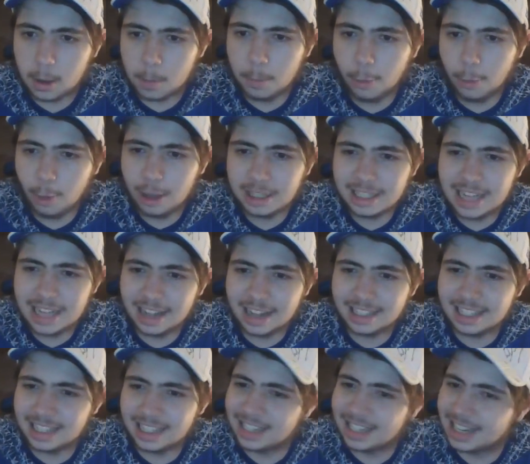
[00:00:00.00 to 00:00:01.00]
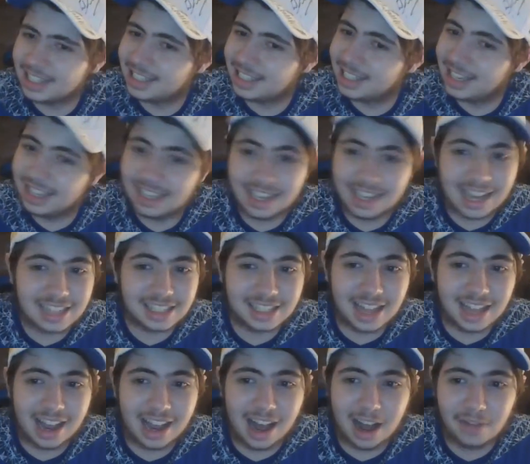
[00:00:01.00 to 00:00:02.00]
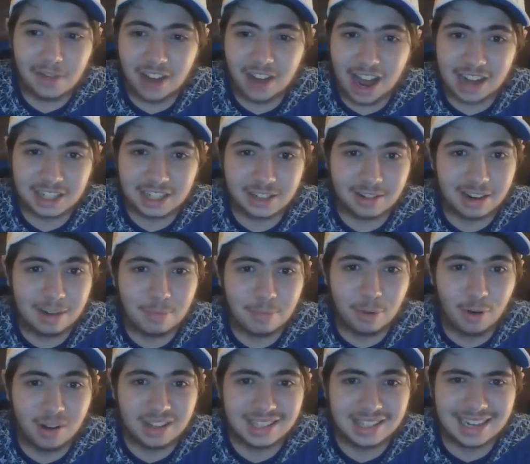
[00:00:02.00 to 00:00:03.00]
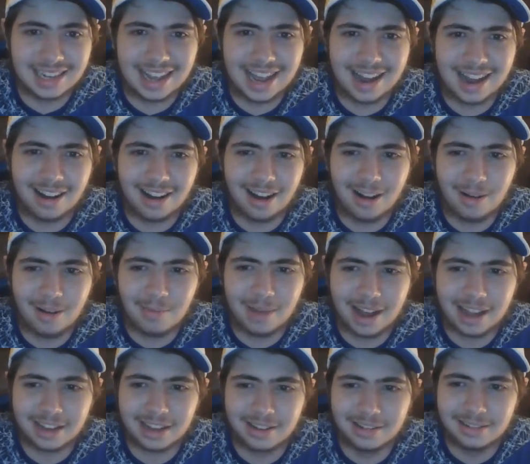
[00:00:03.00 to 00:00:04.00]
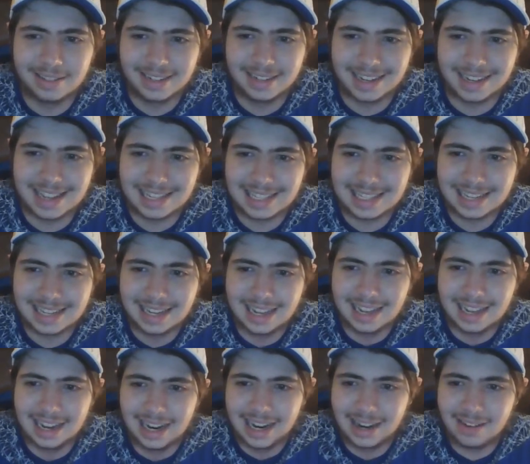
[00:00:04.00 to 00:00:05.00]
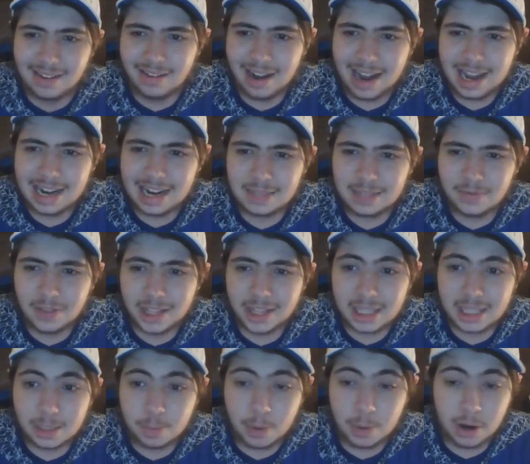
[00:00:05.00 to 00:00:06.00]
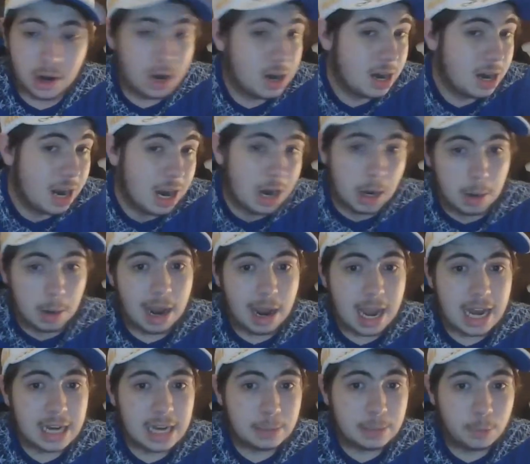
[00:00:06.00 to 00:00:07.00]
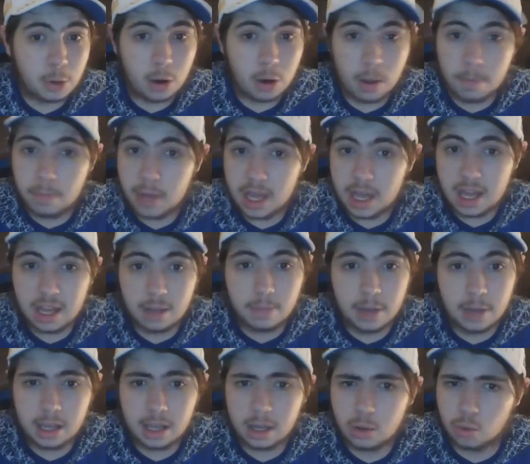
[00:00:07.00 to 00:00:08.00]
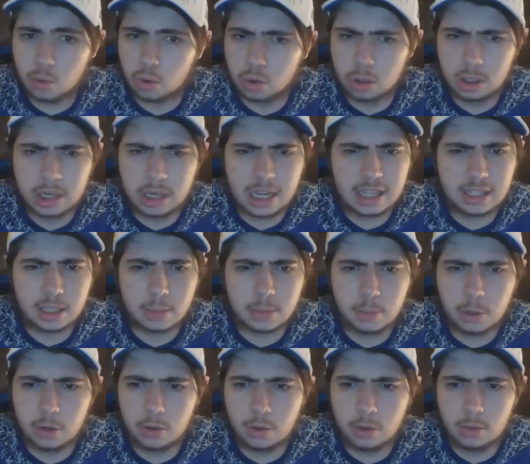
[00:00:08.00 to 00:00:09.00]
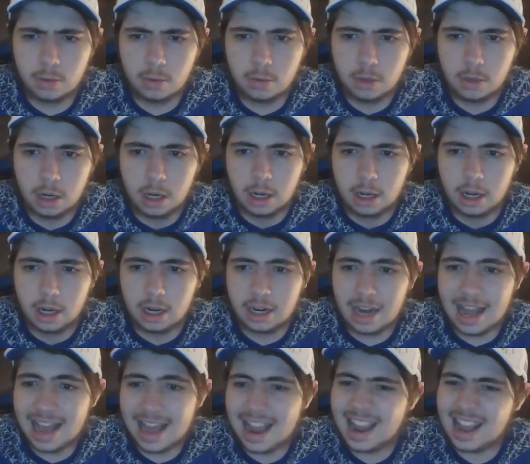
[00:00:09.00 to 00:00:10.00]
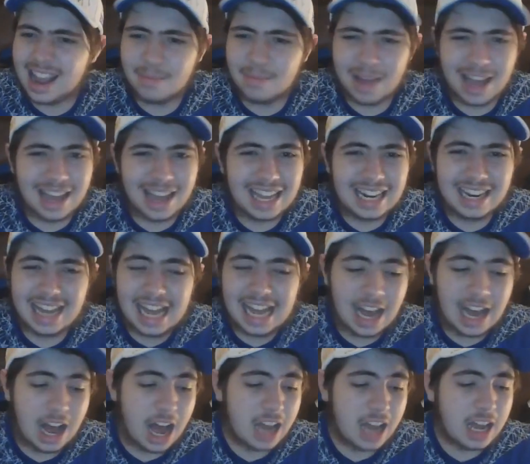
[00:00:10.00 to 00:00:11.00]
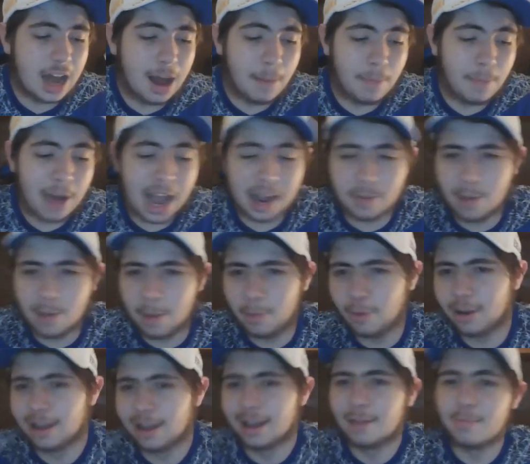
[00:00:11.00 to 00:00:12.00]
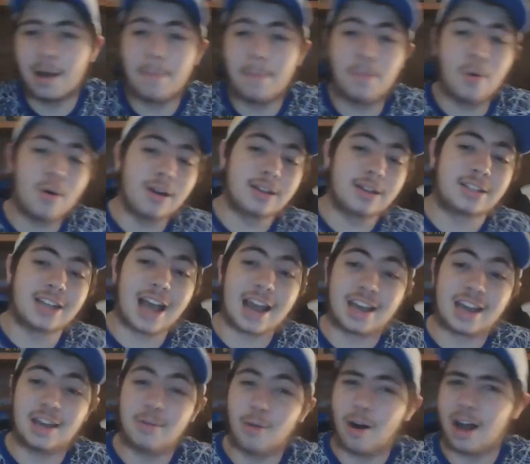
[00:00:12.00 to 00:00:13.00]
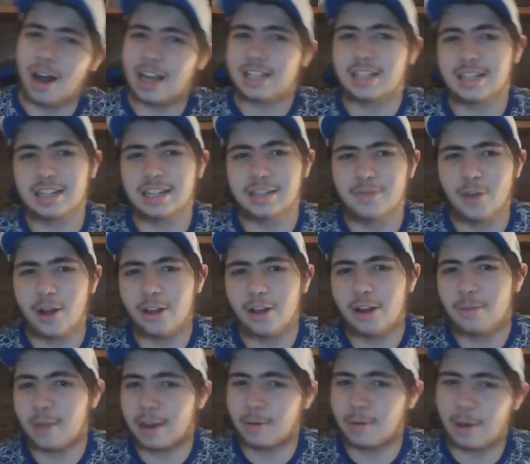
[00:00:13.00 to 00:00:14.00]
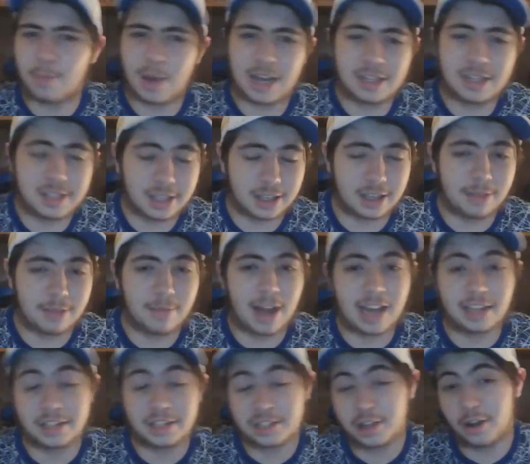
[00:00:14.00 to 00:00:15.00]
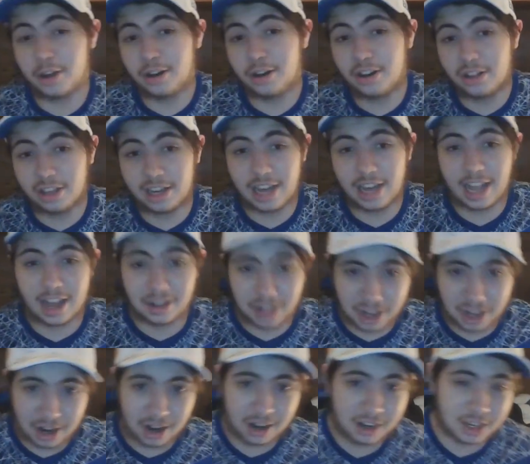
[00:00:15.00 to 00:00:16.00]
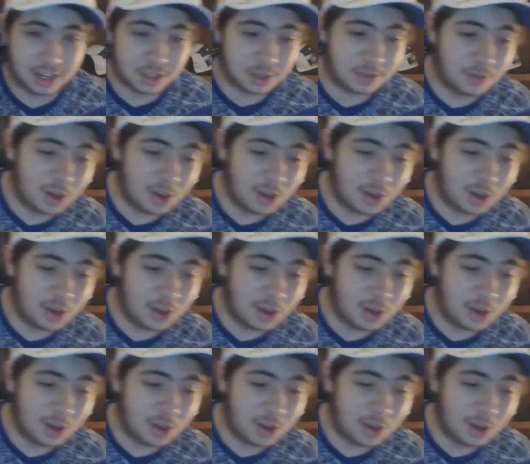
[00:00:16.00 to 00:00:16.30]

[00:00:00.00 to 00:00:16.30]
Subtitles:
Points now, TJC. Yes, they are Flash Green. Points now. Oh my goodness. Raiders for the spoon. Raiders for a big, big wooden spoon. Nah, mate. Nah, I can't back my boy. My boy Jackie White, and he followed me. We're basically mates totally now, you know, because he